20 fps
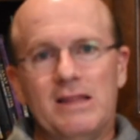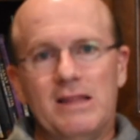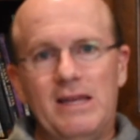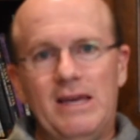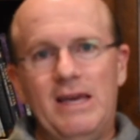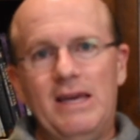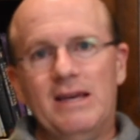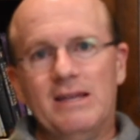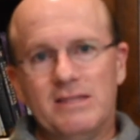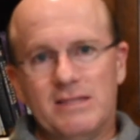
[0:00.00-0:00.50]

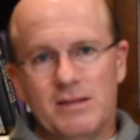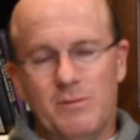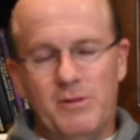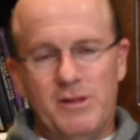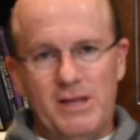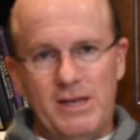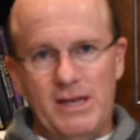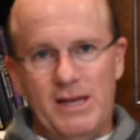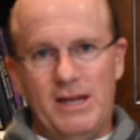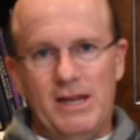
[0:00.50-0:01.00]
Lee and some
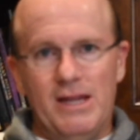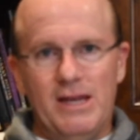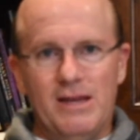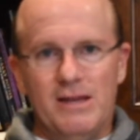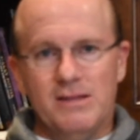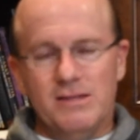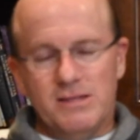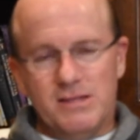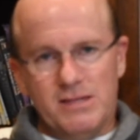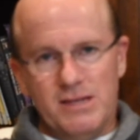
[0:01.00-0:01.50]
of the
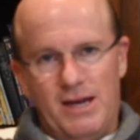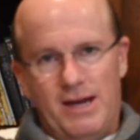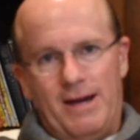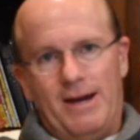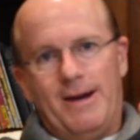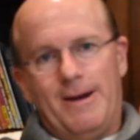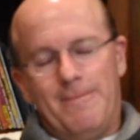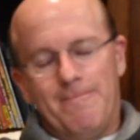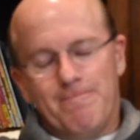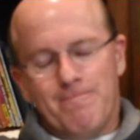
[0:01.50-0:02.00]
Indians
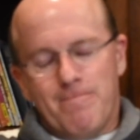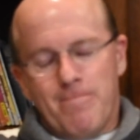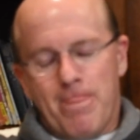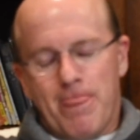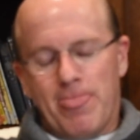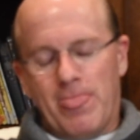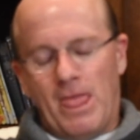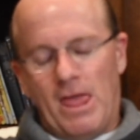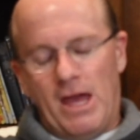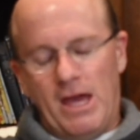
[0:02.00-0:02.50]

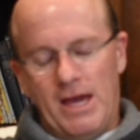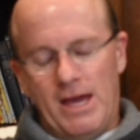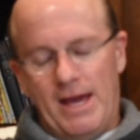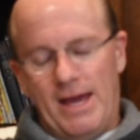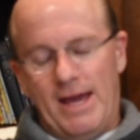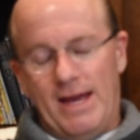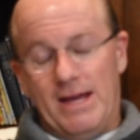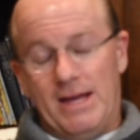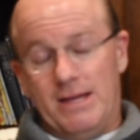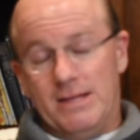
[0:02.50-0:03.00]

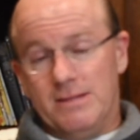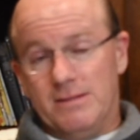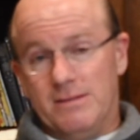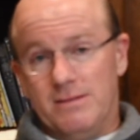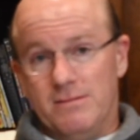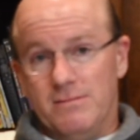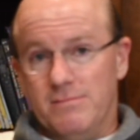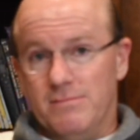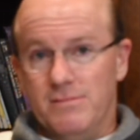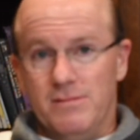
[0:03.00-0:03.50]
and
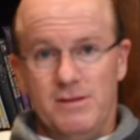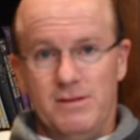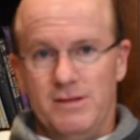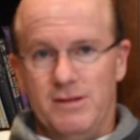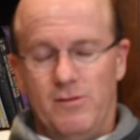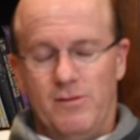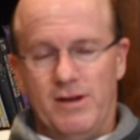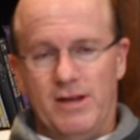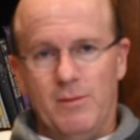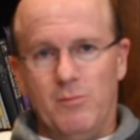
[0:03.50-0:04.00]

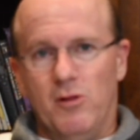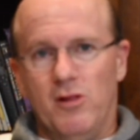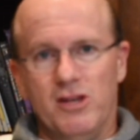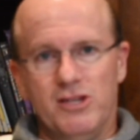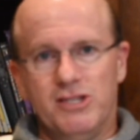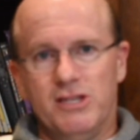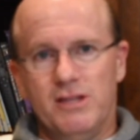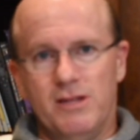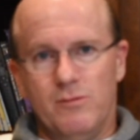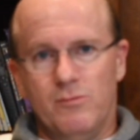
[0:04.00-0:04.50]
any
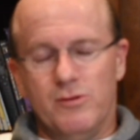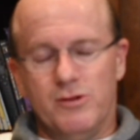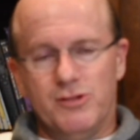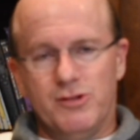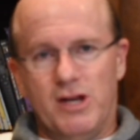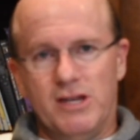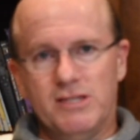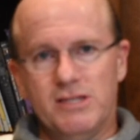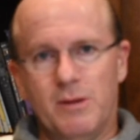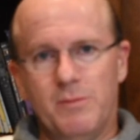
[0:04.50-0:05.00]
militia that were
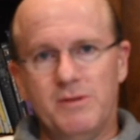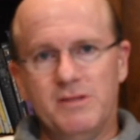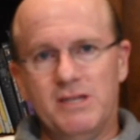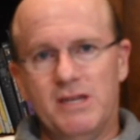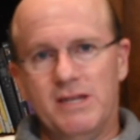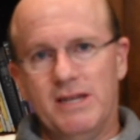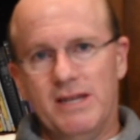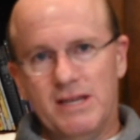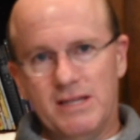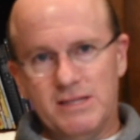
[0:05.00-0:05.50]
dressed up as
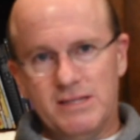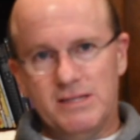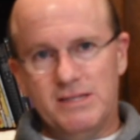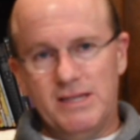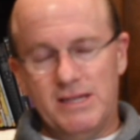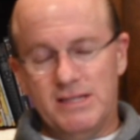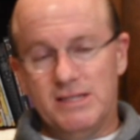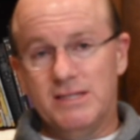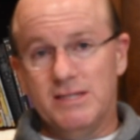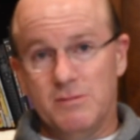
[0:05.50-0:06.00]
Indians
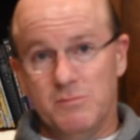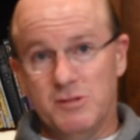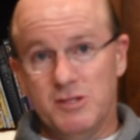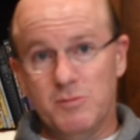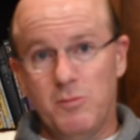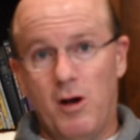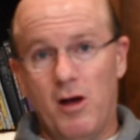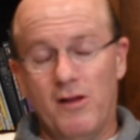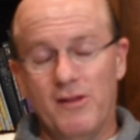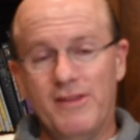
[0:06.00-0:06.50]
did some
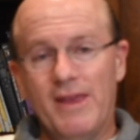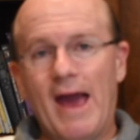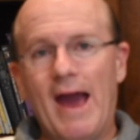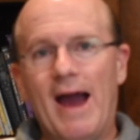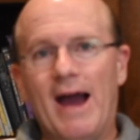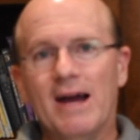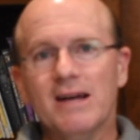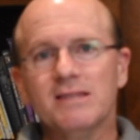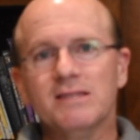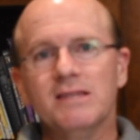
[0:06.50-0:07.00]
small
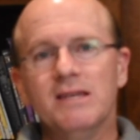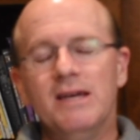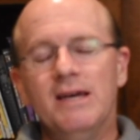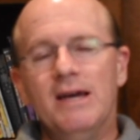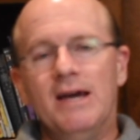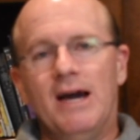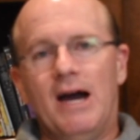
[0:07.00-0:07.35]
attacks.